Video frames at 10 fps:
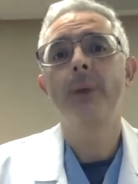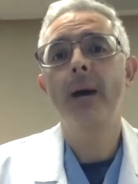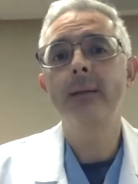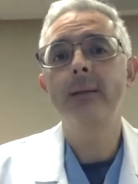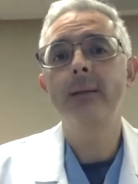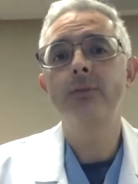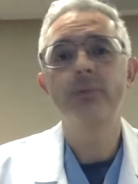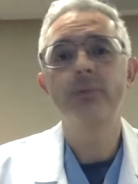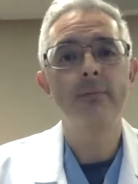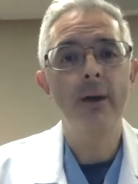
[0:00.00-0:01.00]
bind
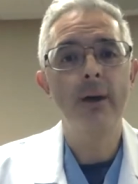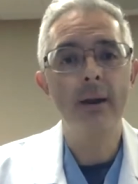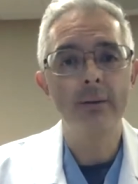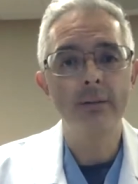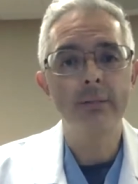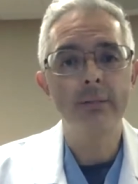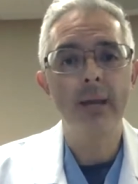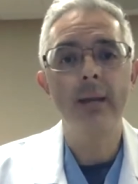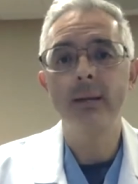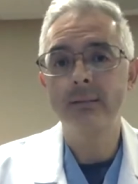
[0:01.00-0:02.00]
to the virus